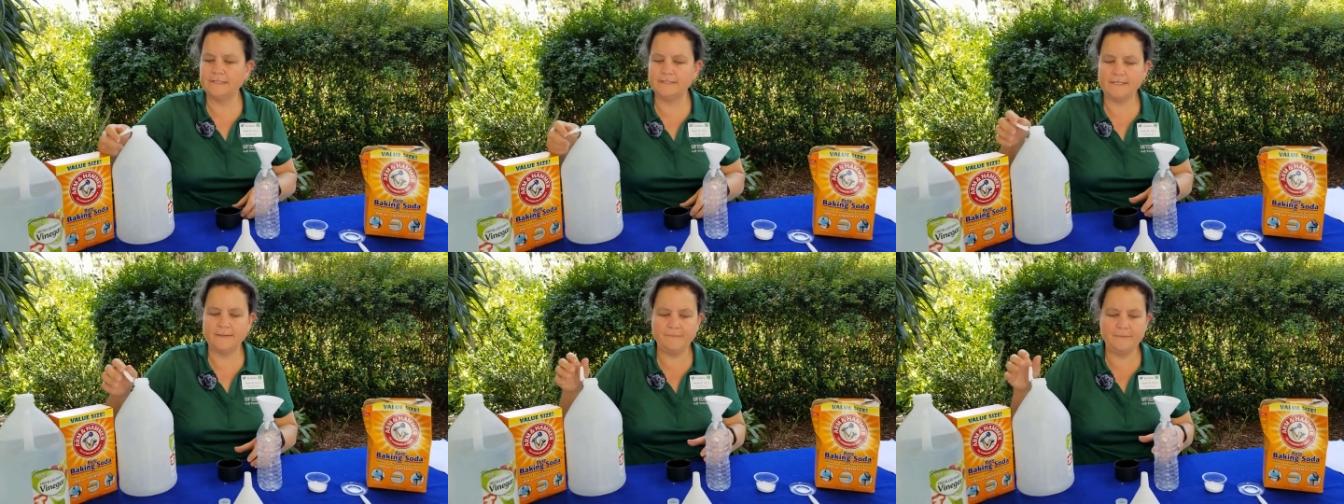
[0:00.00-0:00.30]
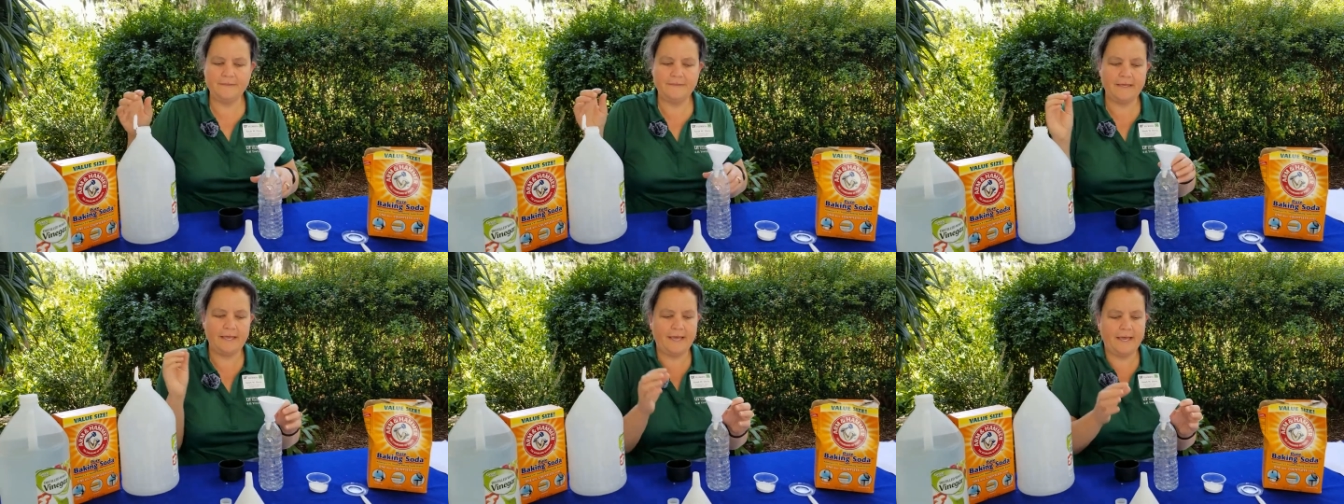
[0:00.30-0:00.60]

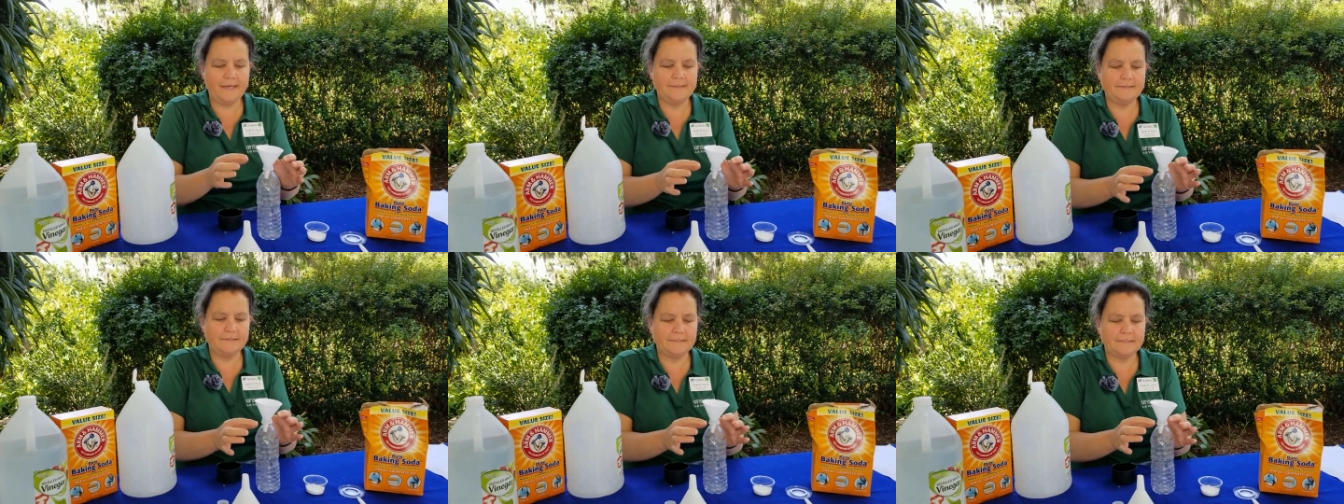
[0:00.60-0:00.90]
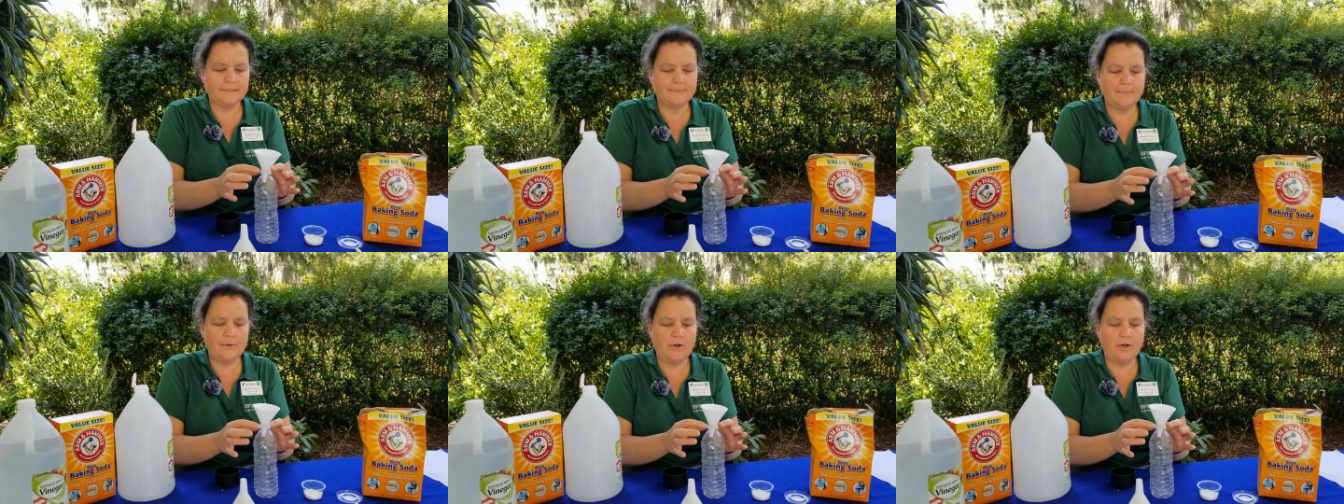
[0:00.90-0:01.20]
something that has a
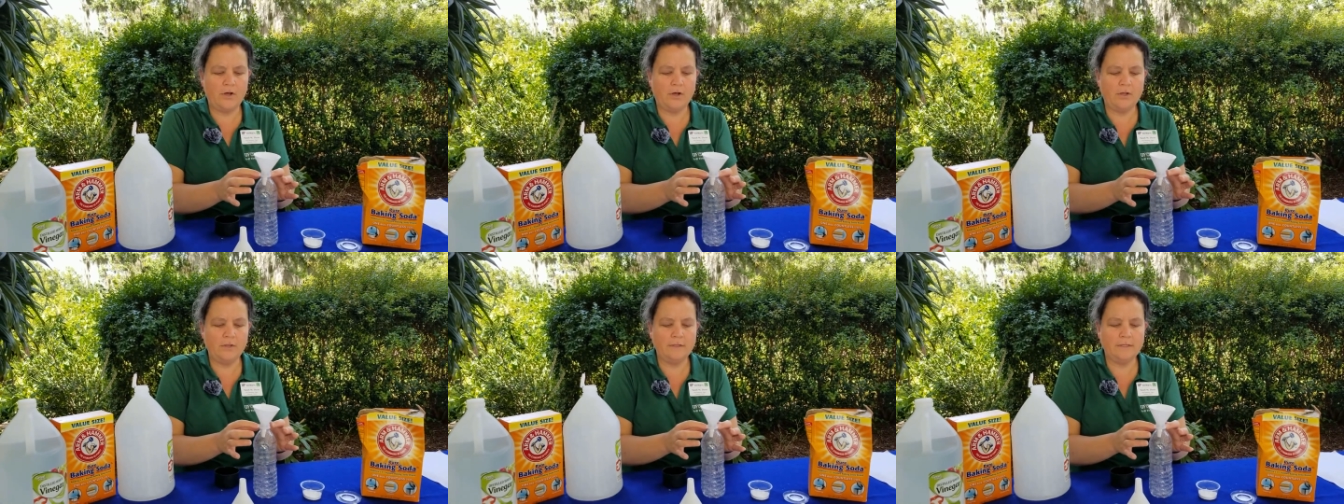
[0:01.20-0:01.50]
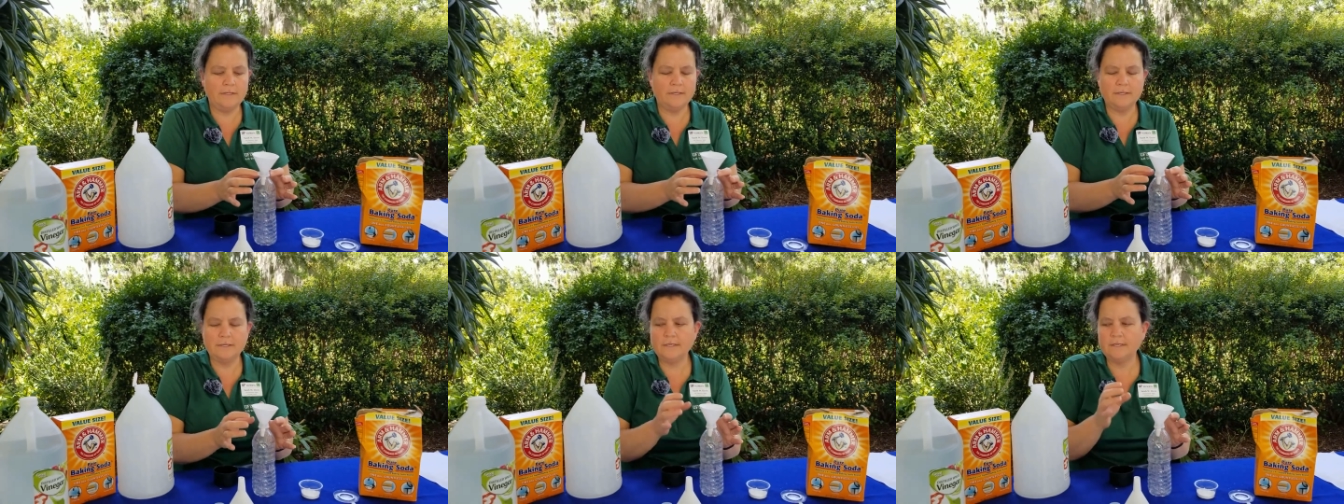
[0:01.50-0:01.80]

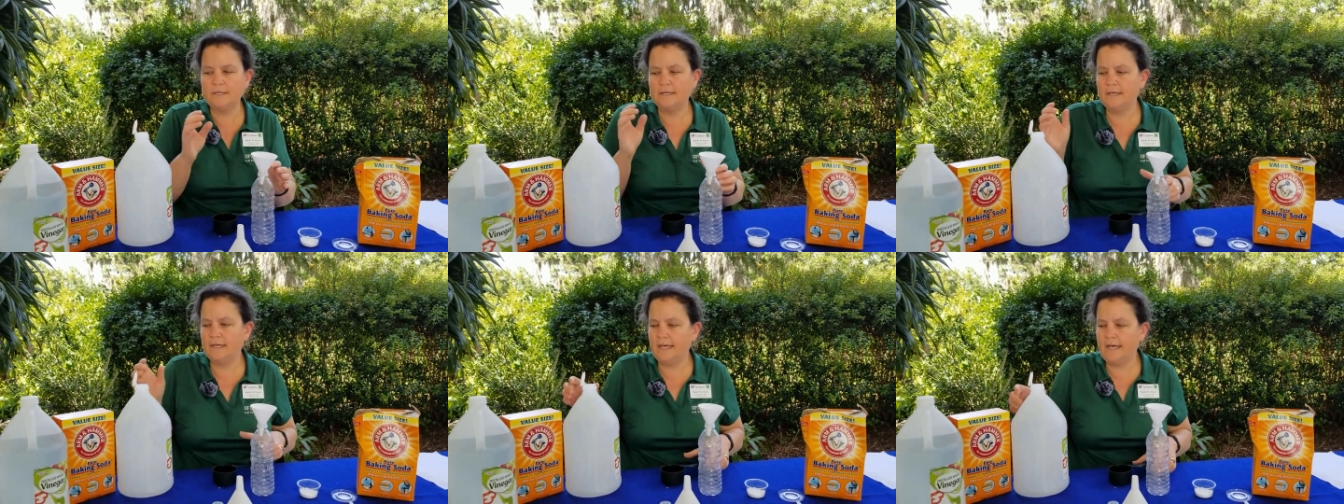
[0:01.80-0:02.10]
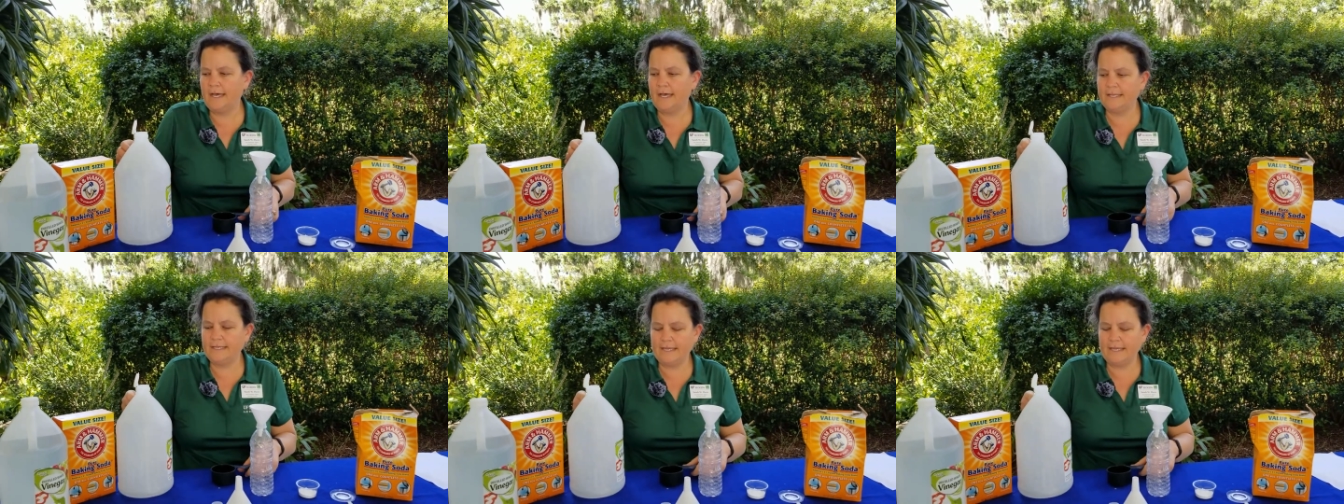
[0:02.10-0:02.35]
small uh,